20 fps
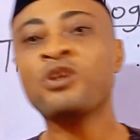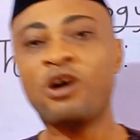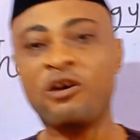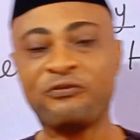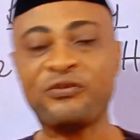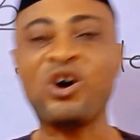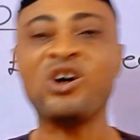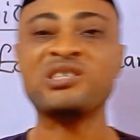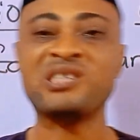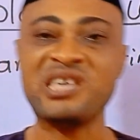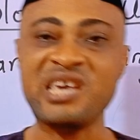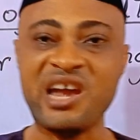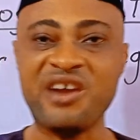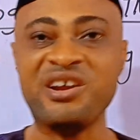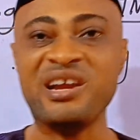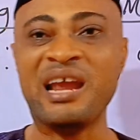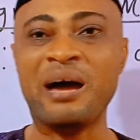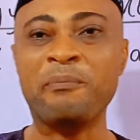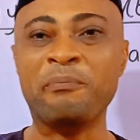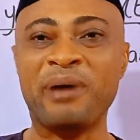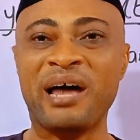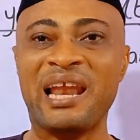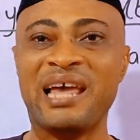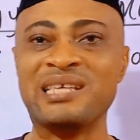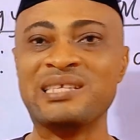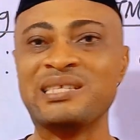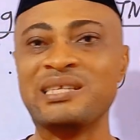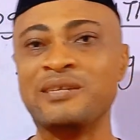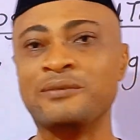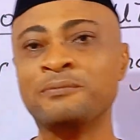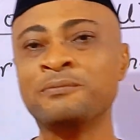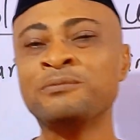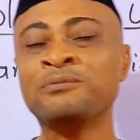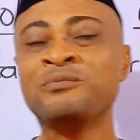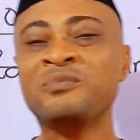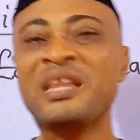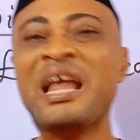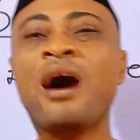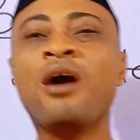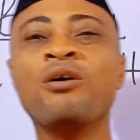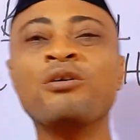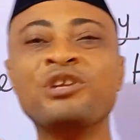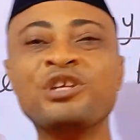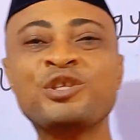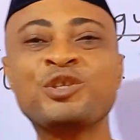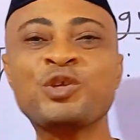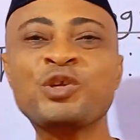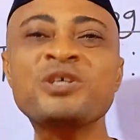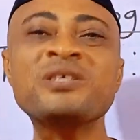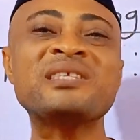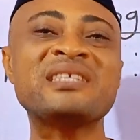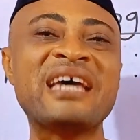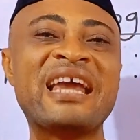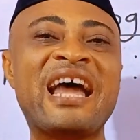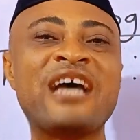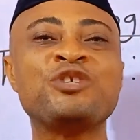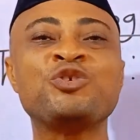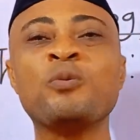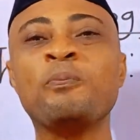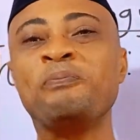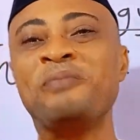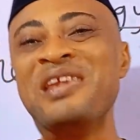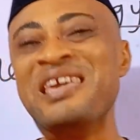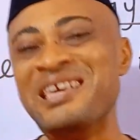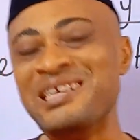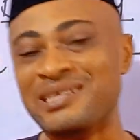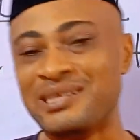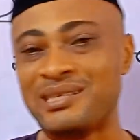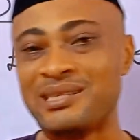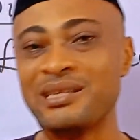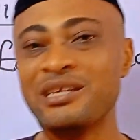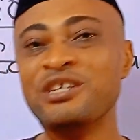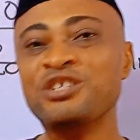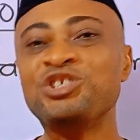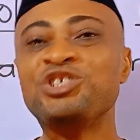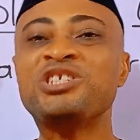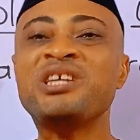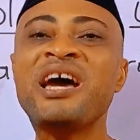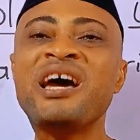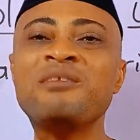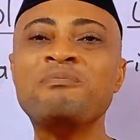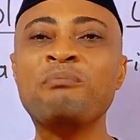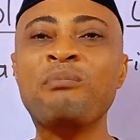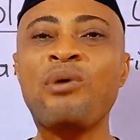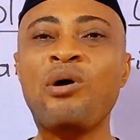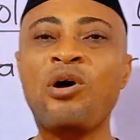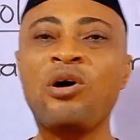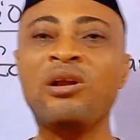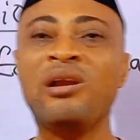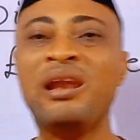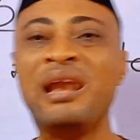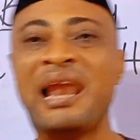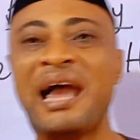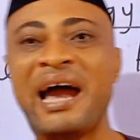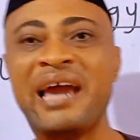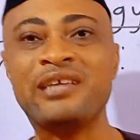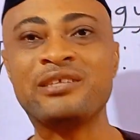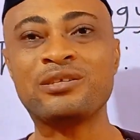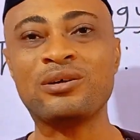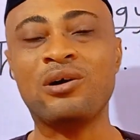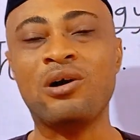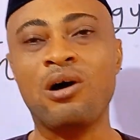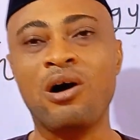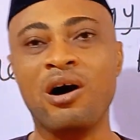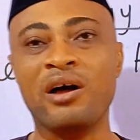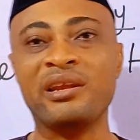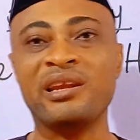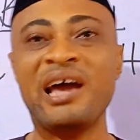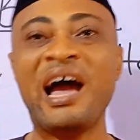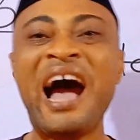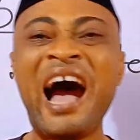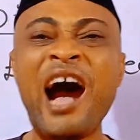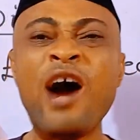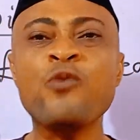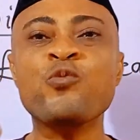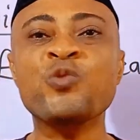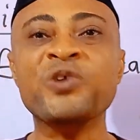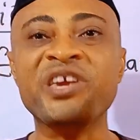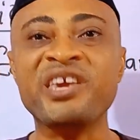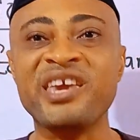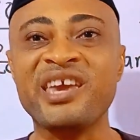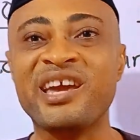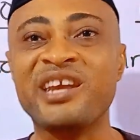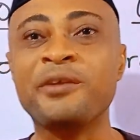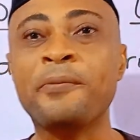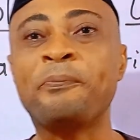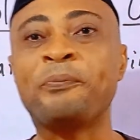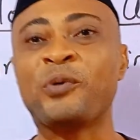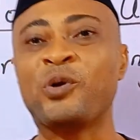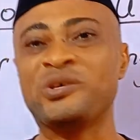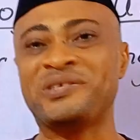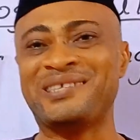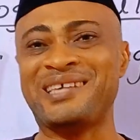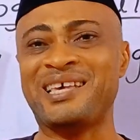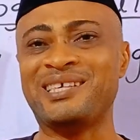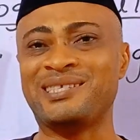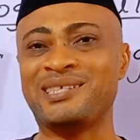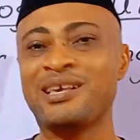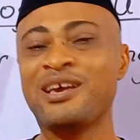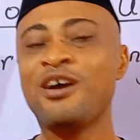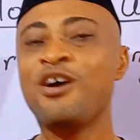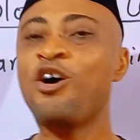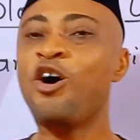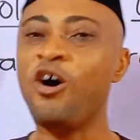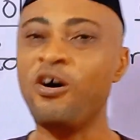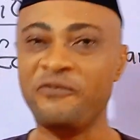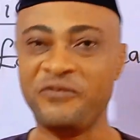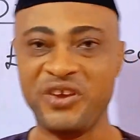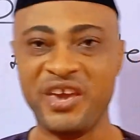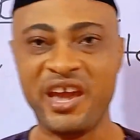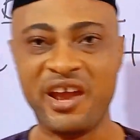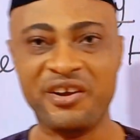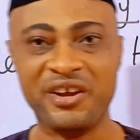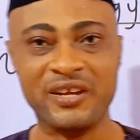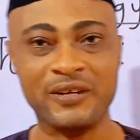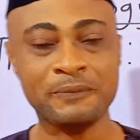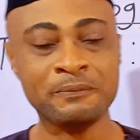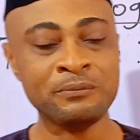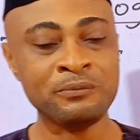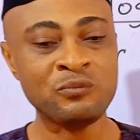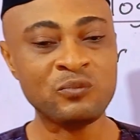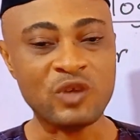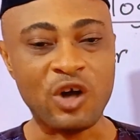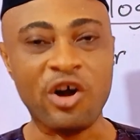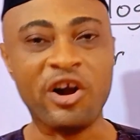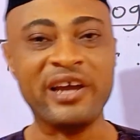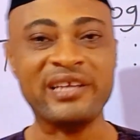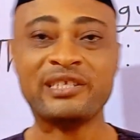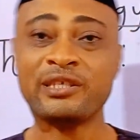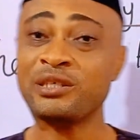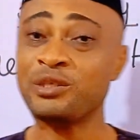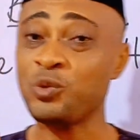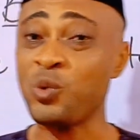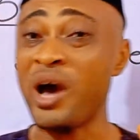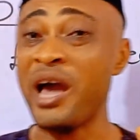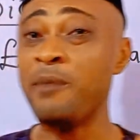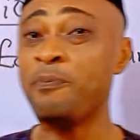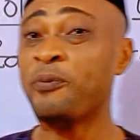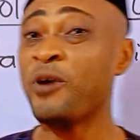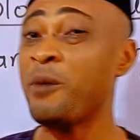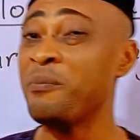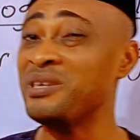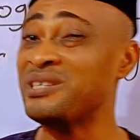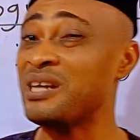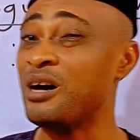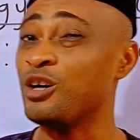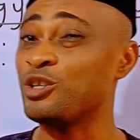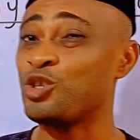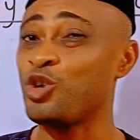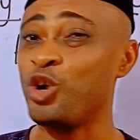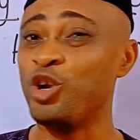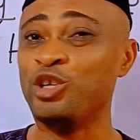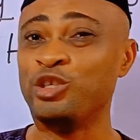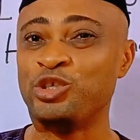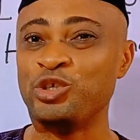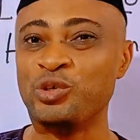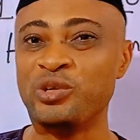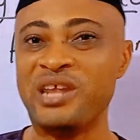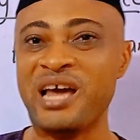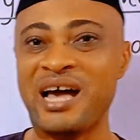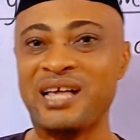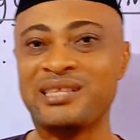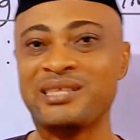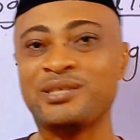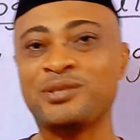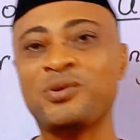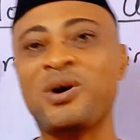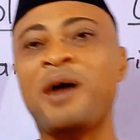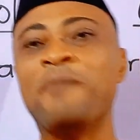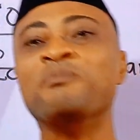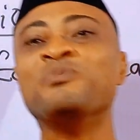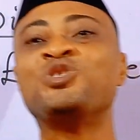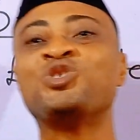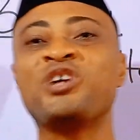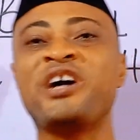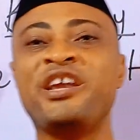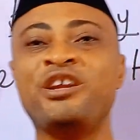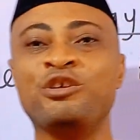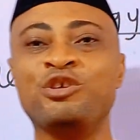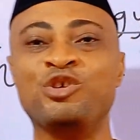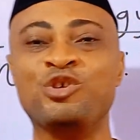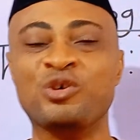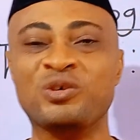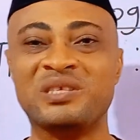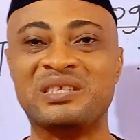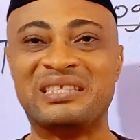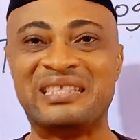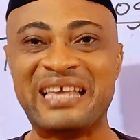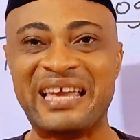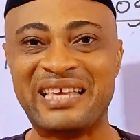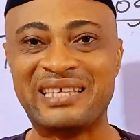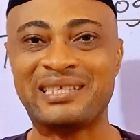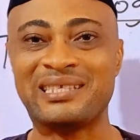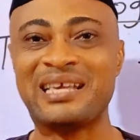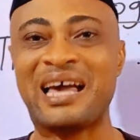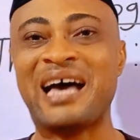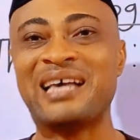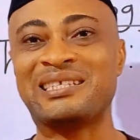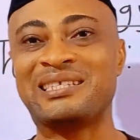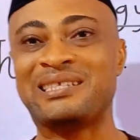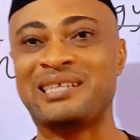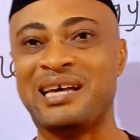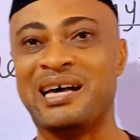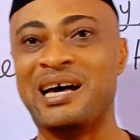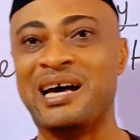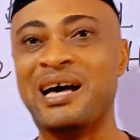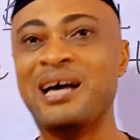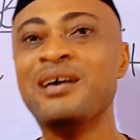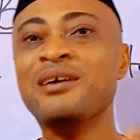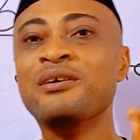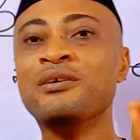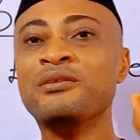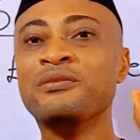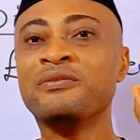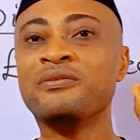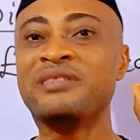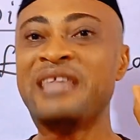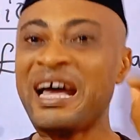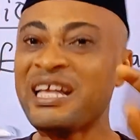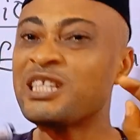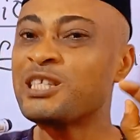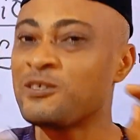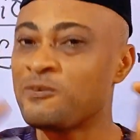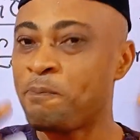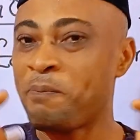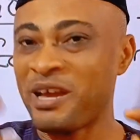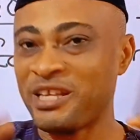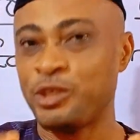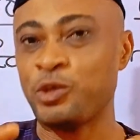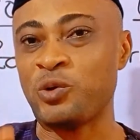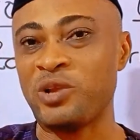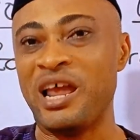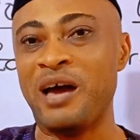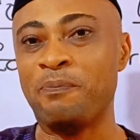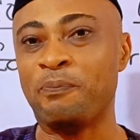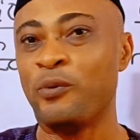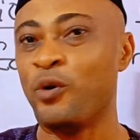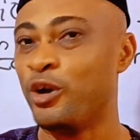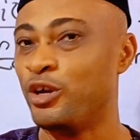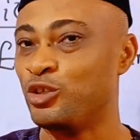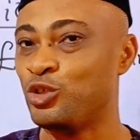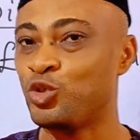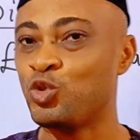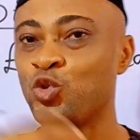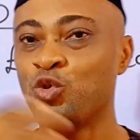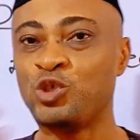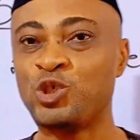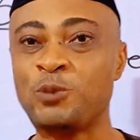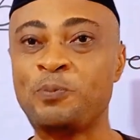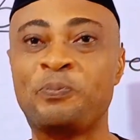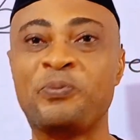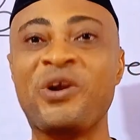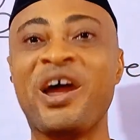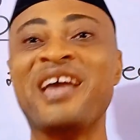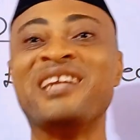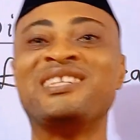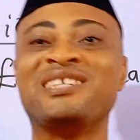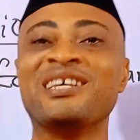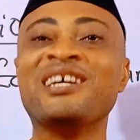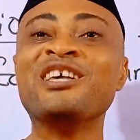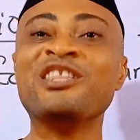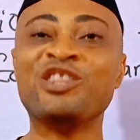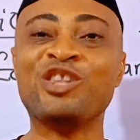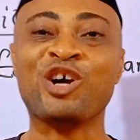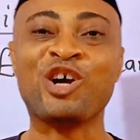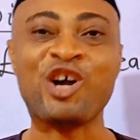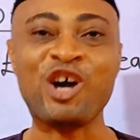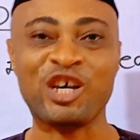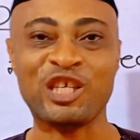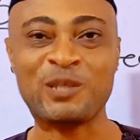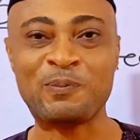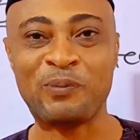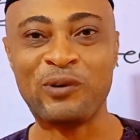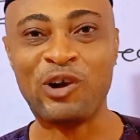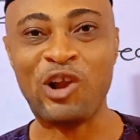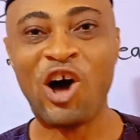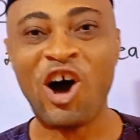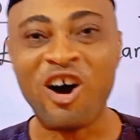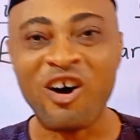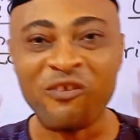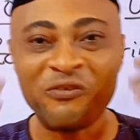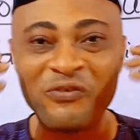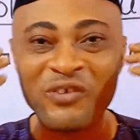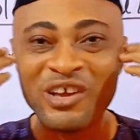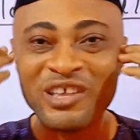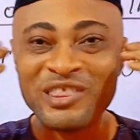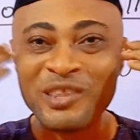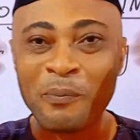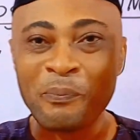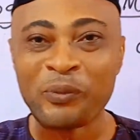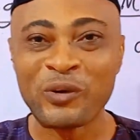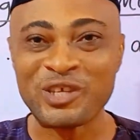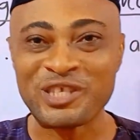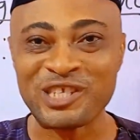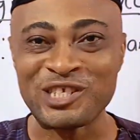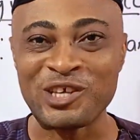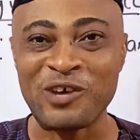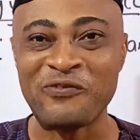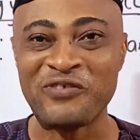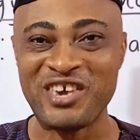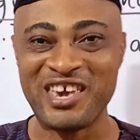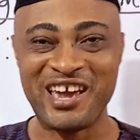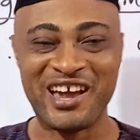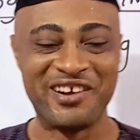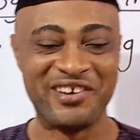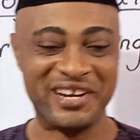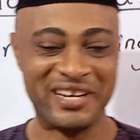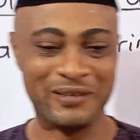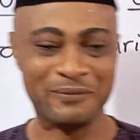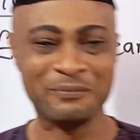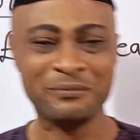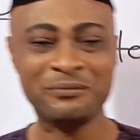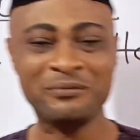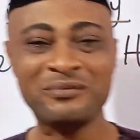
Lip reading: Of course, hearing and balancing. Now, the student said I should please shed more light on how we hear, the process of hearing. All right, so I promised I was going to do that. So I'm trying to use this as that particular point to spread the gospel of the process of hearing.